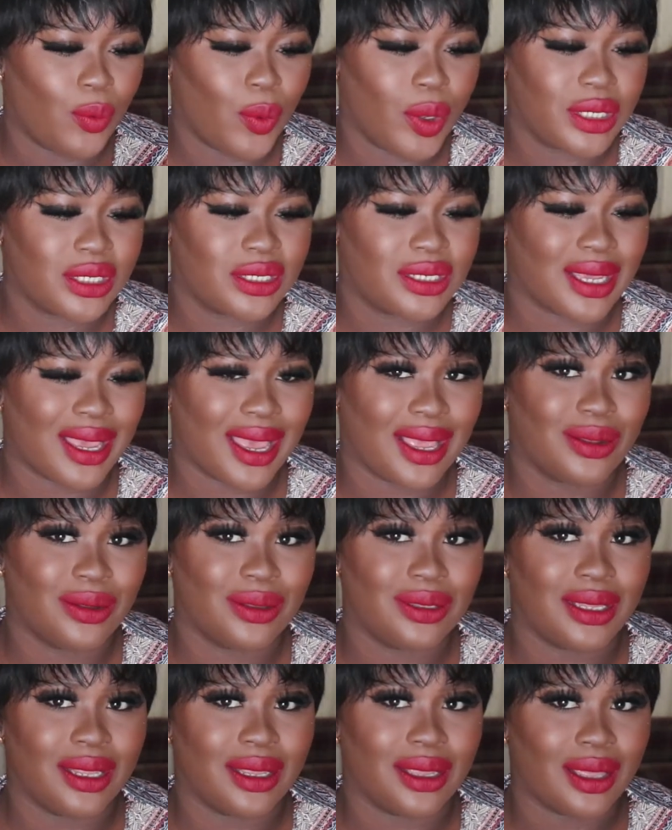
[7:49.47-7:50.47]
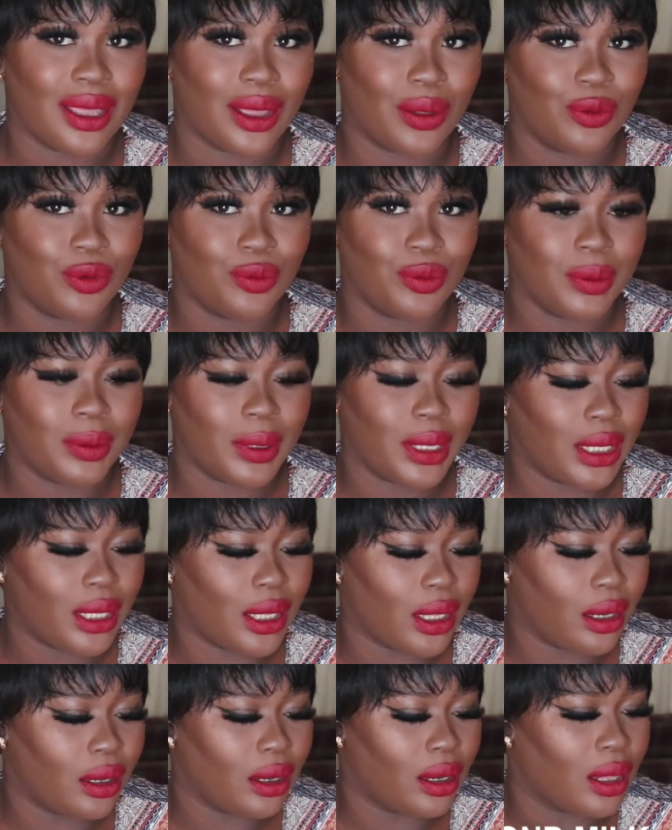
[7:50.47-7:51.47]
which I don't think I will be
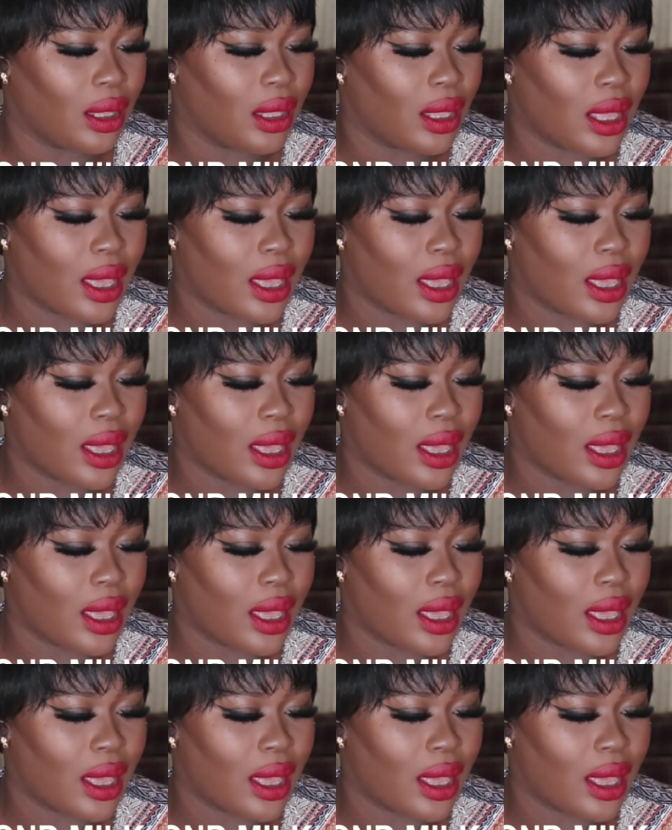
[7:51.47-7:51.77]
making.